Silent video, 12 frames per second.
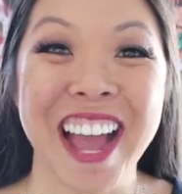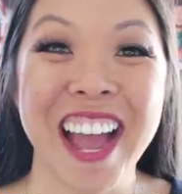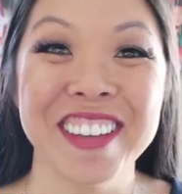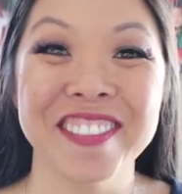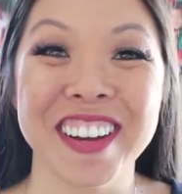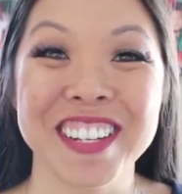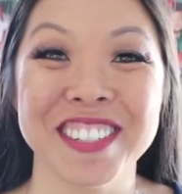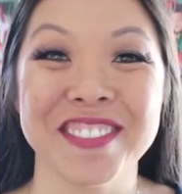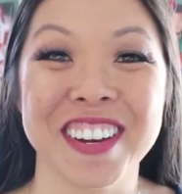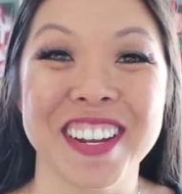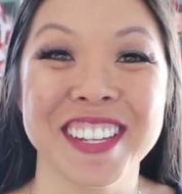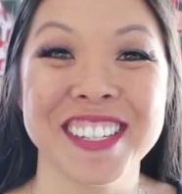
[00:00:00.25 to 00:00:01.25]
Hi Foxy
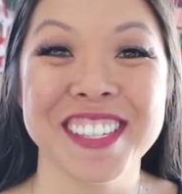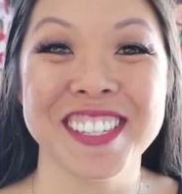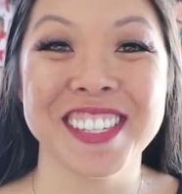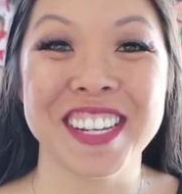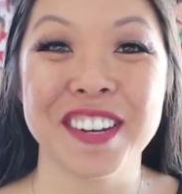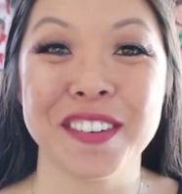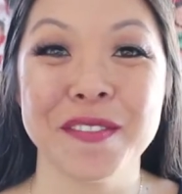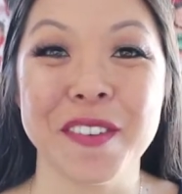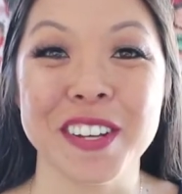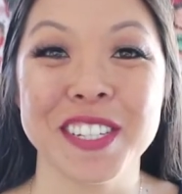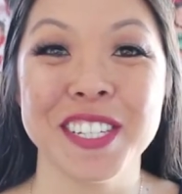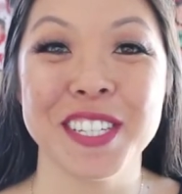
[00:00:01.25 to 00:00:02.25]
friends, this is Sarah from
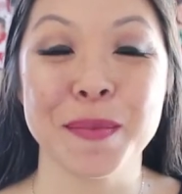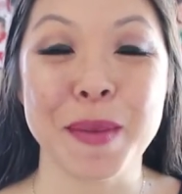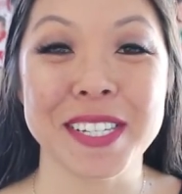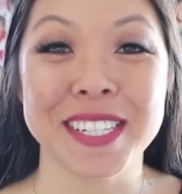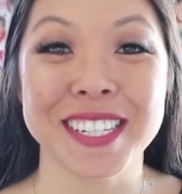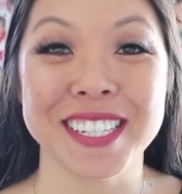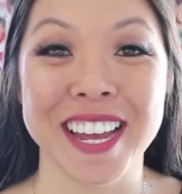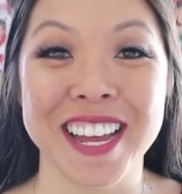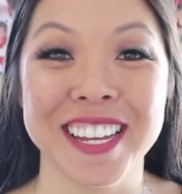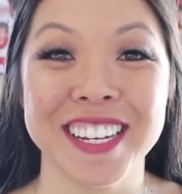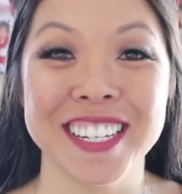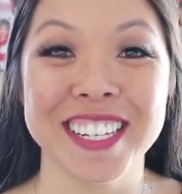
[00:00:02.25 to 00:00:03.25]
Foxy's Domestic
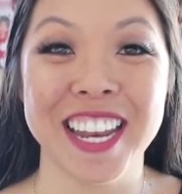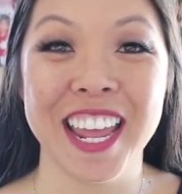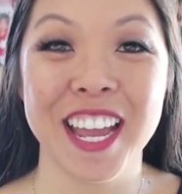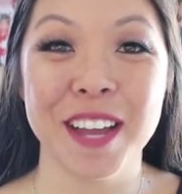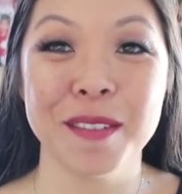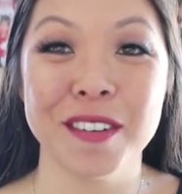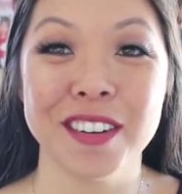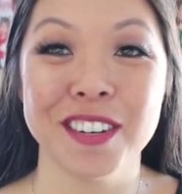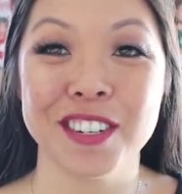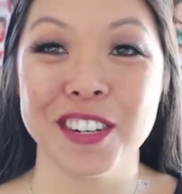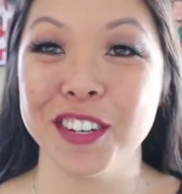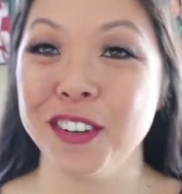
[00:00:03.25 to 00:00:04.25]
Side, and today I'm going
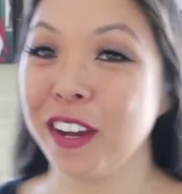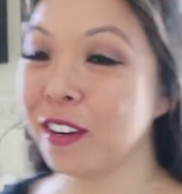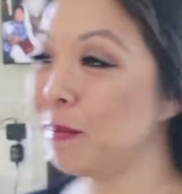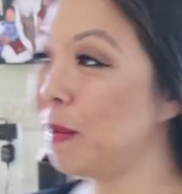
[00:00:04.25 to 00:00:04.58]
to show you how to